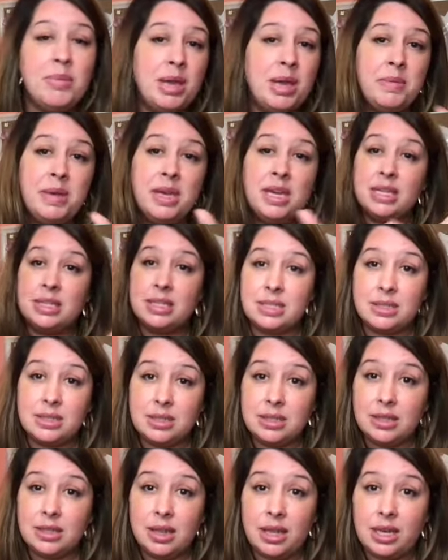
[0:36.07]
Maybe it's
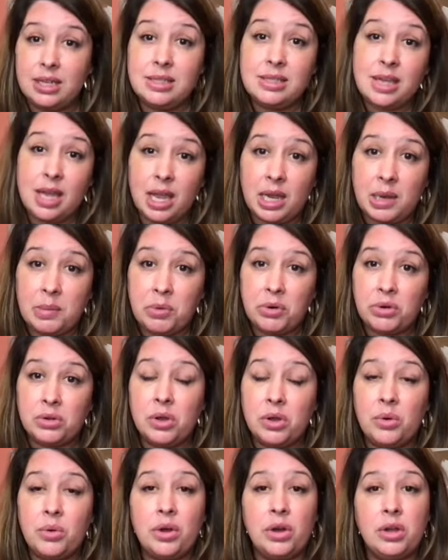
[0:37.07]
it is hyper
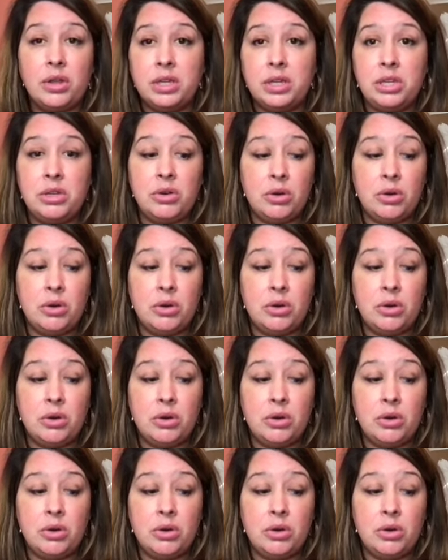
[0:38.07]
local and